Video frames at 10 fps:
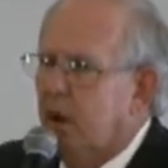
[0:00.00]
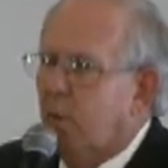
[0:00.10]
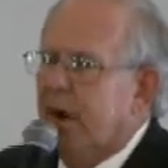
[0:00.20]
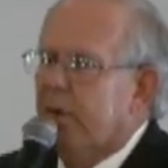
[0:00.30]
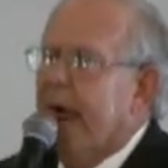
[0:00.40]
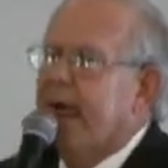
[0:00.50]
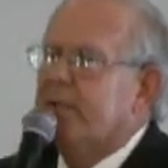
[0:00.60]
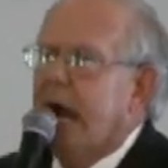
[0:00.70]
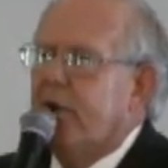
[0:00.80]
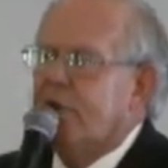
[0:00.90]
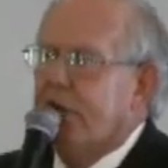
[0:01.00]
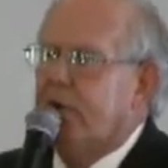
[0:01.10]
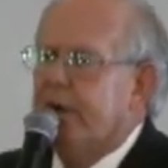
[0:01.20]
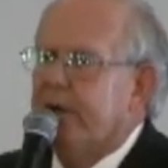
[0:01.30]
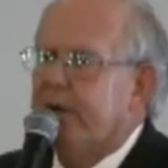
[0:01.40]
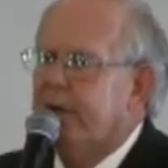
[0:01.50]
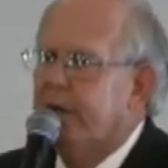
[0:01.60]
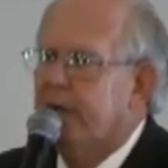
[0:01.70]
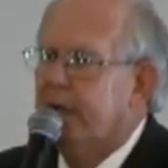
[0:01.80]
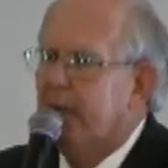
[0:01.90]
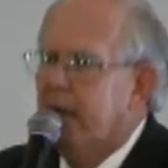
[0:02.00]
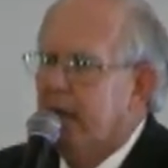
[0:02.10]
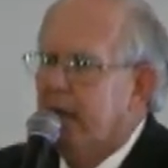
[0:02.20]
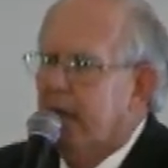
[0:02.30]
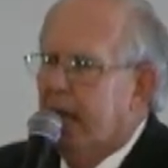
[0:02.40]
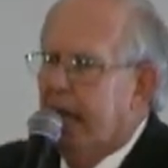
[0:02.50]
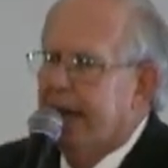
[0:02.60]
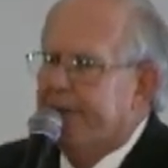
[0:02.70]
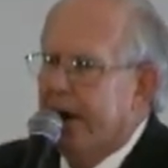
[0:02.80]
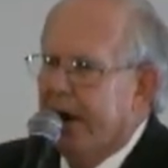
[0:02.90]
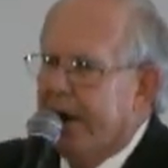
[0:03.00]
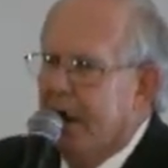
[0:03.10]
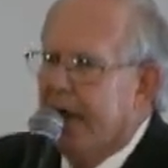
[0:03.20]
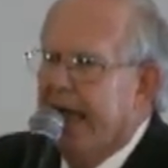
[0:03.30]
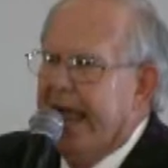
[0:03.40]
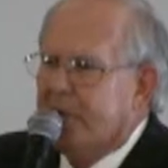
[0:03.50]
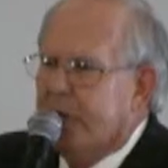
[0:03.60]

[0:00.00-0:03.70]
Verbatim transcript: we raise our children at a very young age,